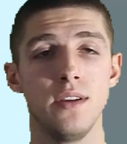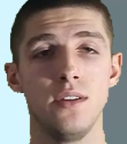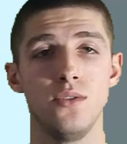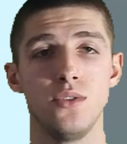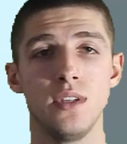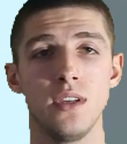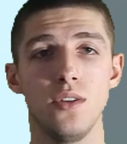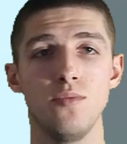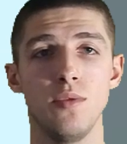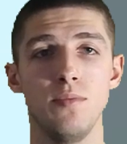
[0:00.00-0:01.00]
using
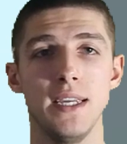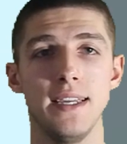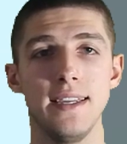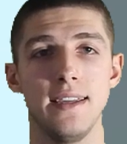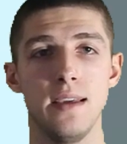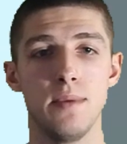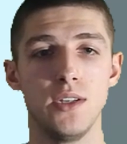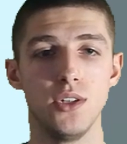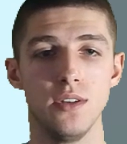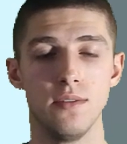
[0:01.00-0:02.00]
UPB game
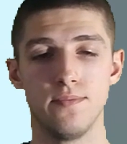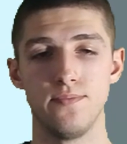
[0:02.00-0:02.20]
engine.